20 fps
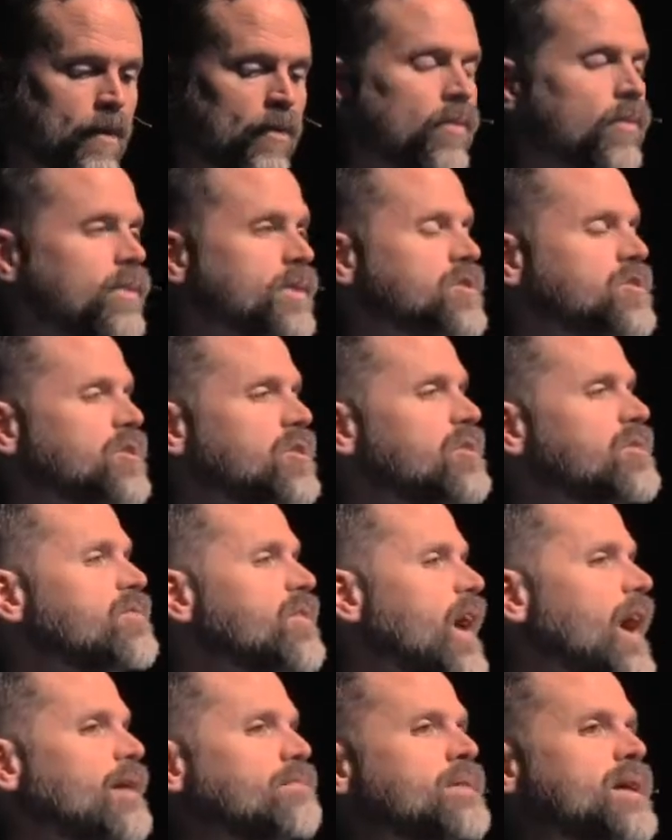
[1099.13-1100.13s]
We
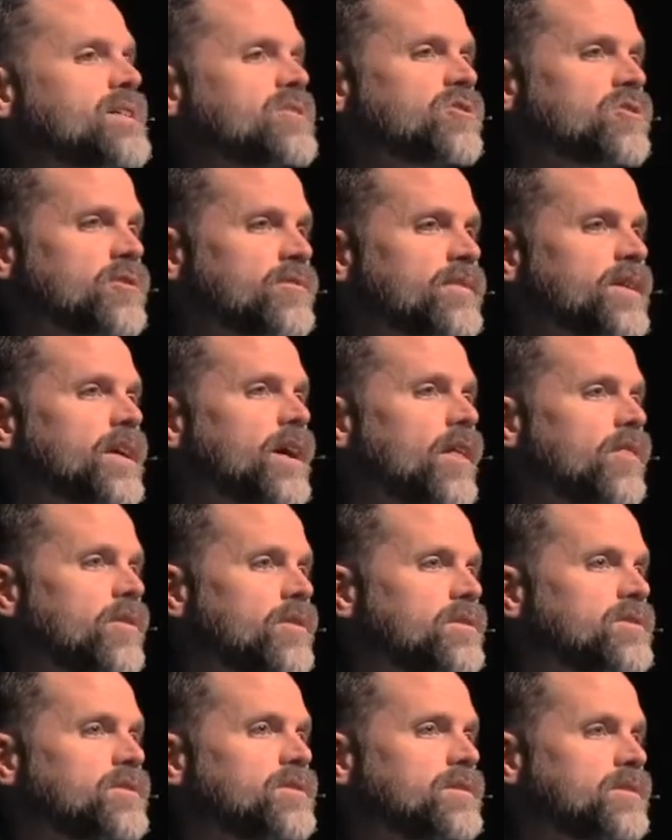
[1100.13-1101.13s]
serve God by serving
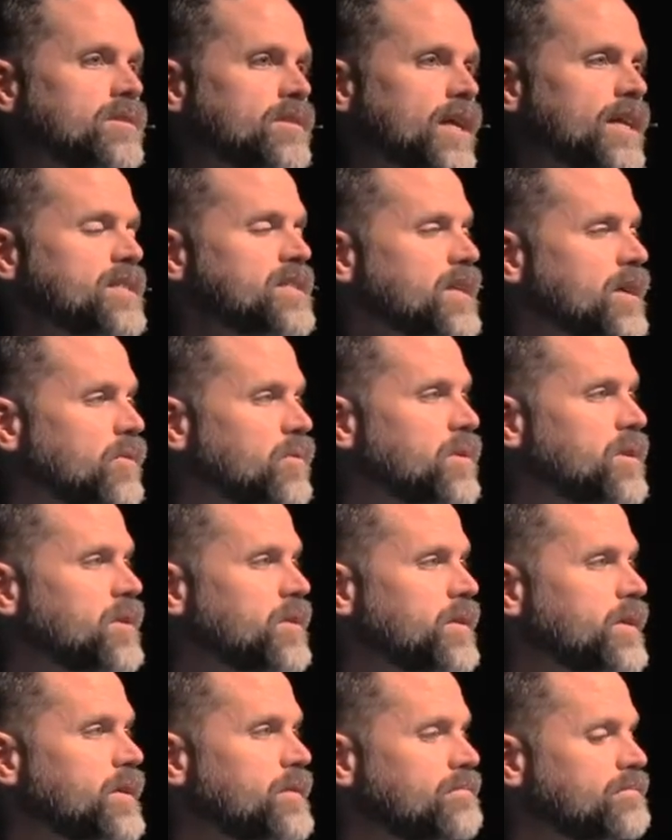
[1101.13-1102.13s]
others. That's how we
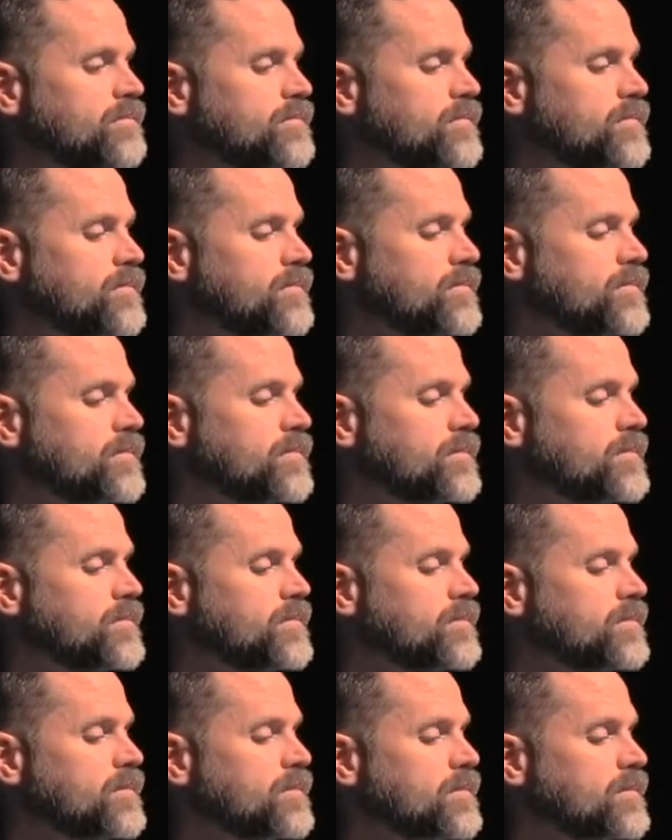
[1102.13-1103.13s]
do it.
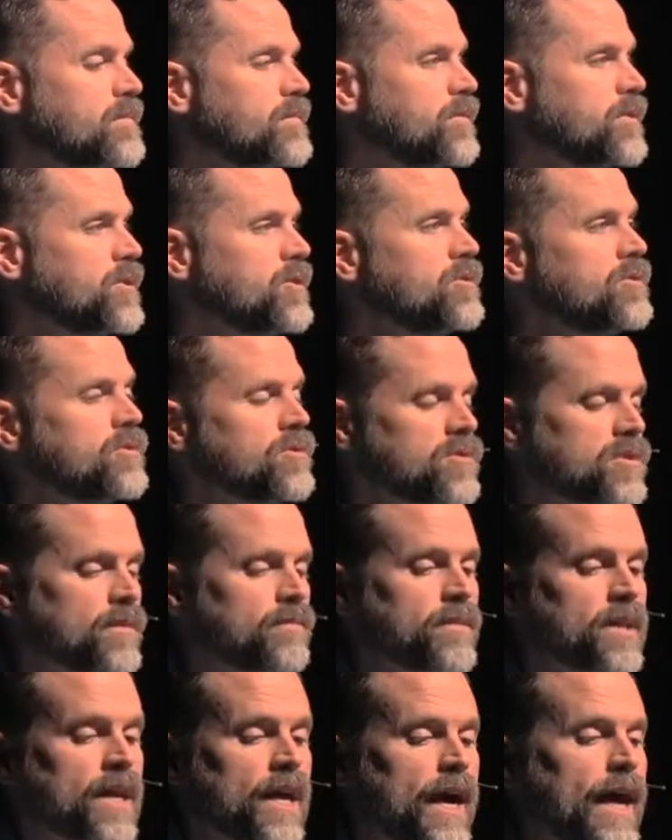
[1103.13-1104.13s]
When you do
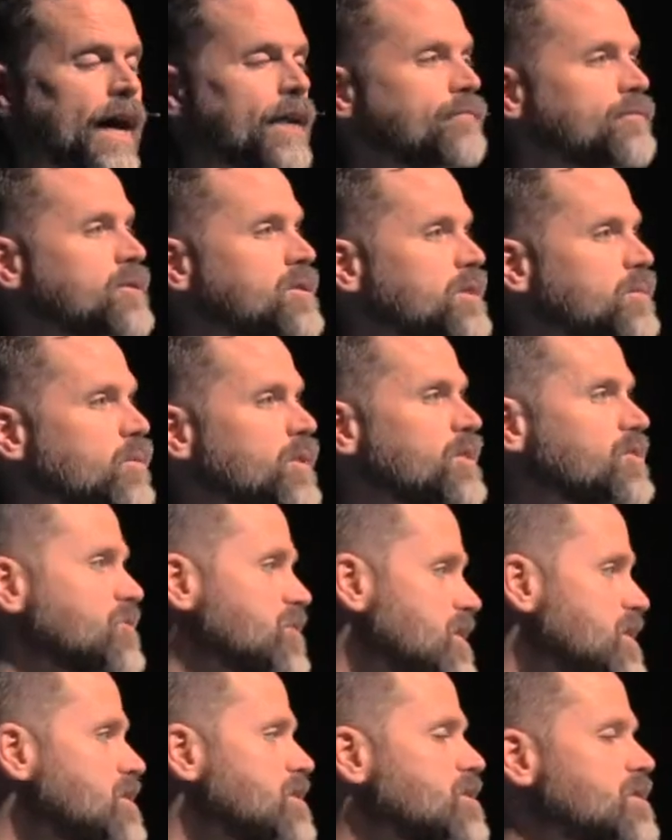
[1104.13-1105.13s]
something kind for someone else,
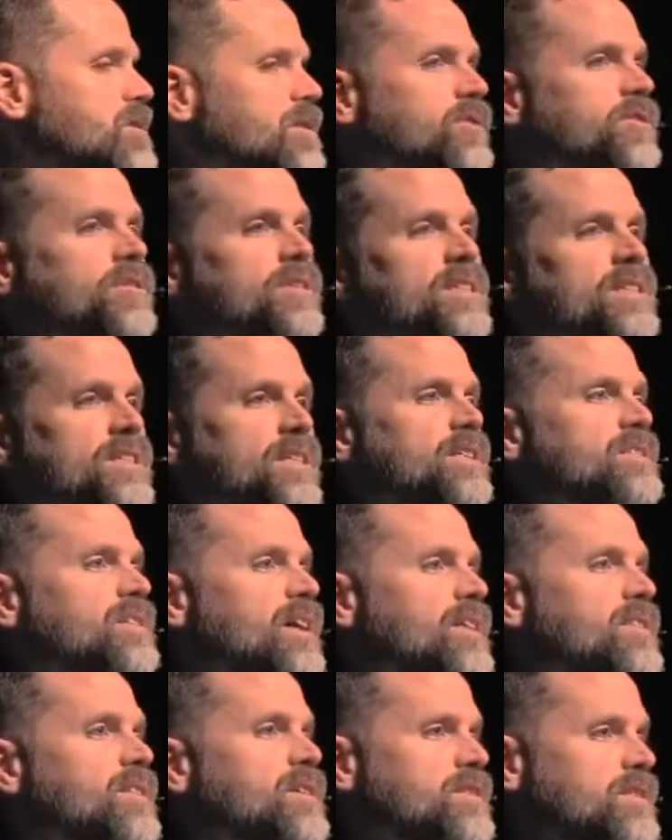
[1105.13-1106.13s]
Jesus literally
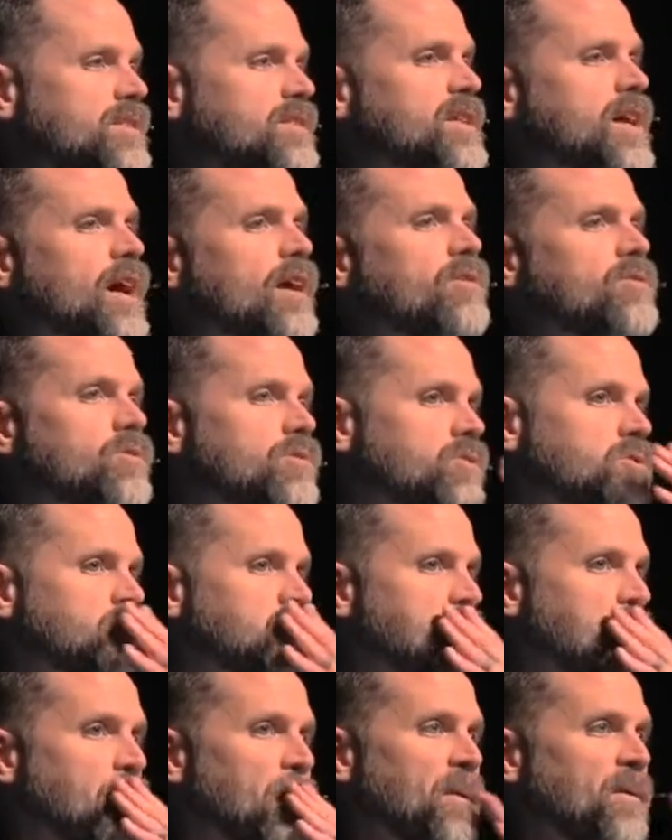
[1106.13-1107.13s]
says, like, this is how you
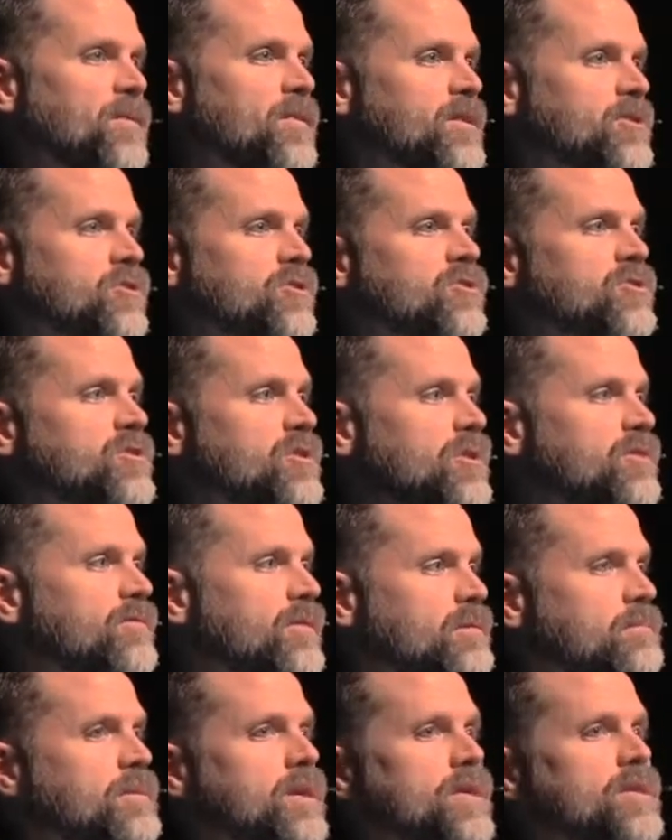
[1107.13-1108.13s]
show that you're
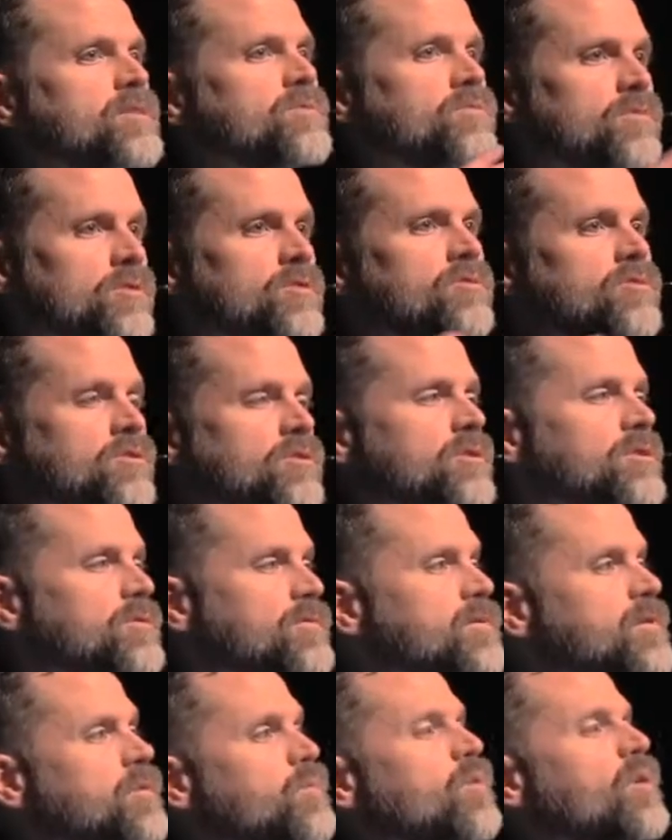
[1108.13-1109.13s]
serving me is when you
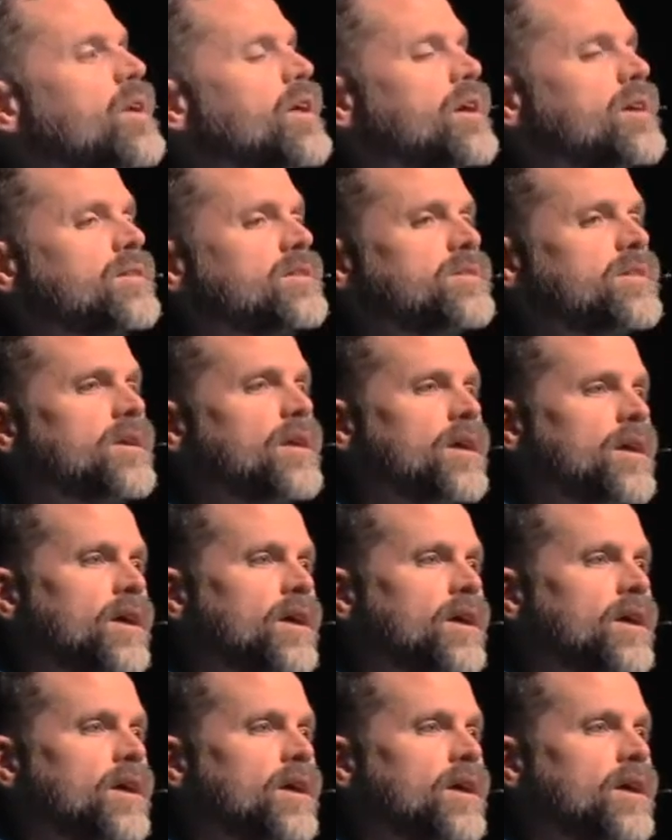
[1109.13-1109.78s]
serve someone else.